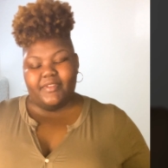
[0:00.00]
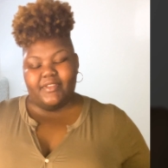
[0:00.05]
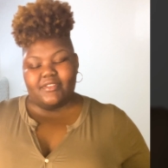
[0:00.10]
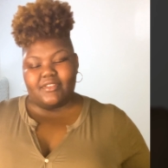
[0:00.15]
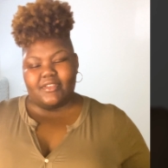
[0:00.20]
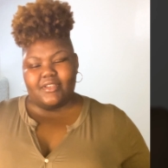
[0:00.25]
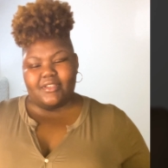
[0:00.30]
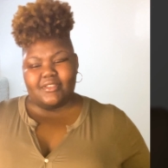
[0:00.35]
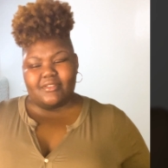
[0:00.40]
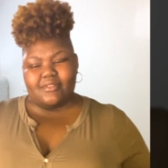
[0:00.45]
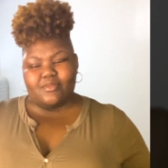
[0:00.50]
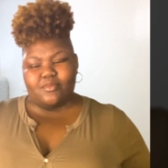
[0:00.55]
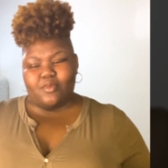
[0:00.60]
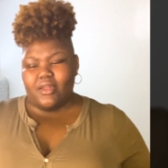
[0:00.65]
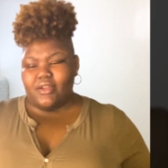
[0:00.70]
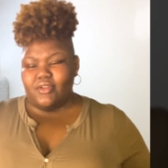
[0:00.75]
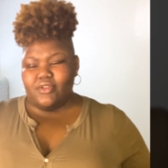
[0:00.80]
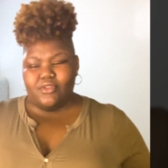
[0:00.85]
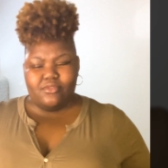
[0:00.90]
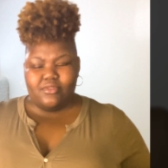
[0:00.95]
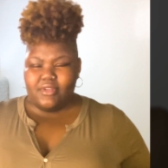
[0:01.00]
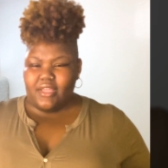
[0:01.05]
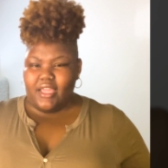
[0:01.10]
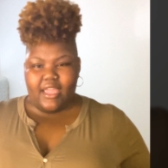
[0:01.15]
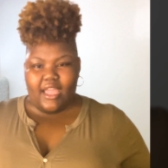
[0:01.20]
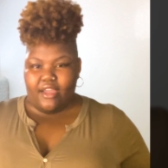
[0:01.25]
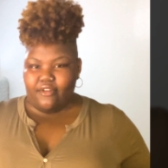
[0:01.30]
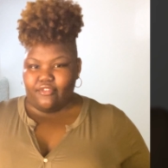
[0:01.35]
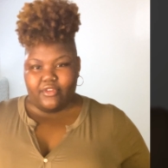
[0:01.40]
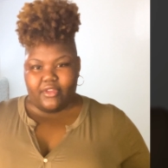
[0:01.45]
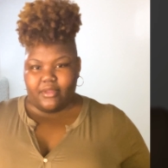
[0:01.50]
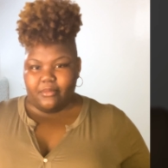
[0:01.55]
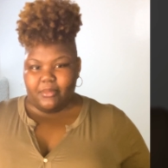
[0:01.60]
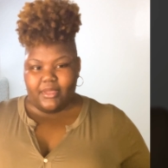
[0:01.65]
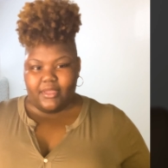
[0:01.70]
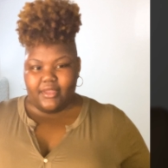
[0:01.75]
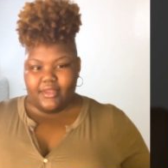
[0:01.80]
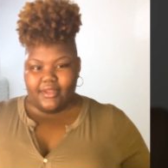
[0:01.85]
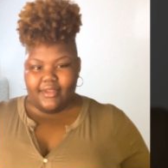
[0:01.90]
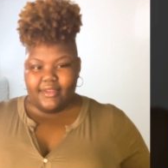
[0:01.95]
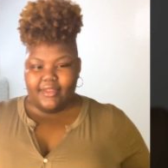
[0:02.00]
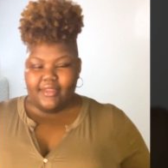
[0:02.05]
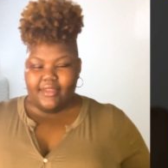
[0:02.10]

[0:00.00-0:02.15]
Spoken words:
He's like, why do you date African men?